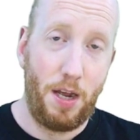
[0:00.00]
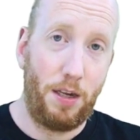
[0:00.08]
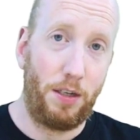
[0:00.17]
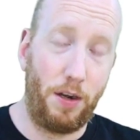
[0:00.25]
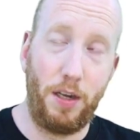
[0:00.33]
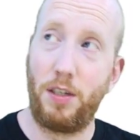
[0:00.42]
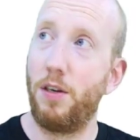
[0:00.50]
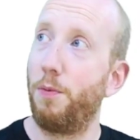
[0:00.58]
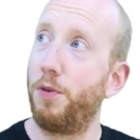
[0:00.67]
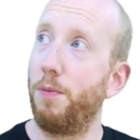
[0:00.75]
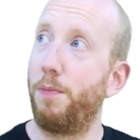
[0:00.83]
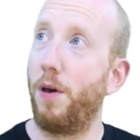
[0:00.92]
So it's an
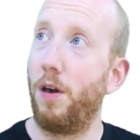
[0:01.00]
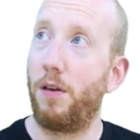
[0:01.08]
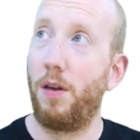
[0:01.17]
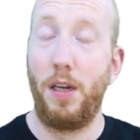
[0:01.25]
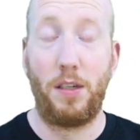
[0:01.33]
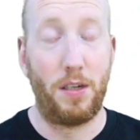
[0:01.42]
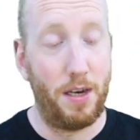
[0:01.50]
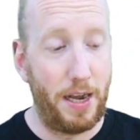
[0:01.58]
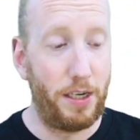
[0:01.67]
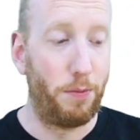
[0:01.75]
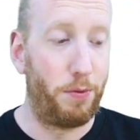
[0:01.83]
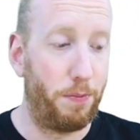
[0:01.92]
option part, it's a
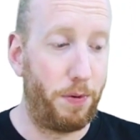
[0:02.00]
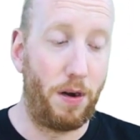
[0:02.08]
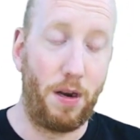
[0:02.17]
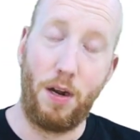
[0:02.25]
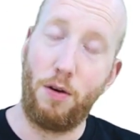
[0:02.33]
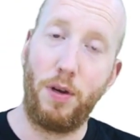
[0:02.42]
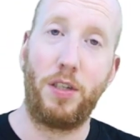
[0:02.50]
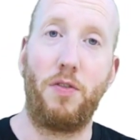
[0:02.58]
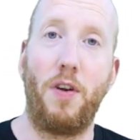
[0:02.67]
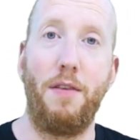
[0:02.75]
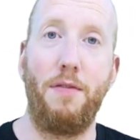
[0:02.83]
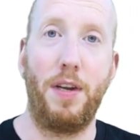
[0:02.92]
nice option part, and I always
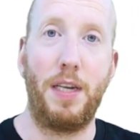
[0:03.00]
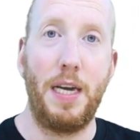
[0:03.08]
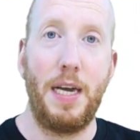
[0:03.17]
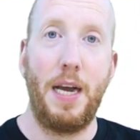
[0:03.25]
drive it,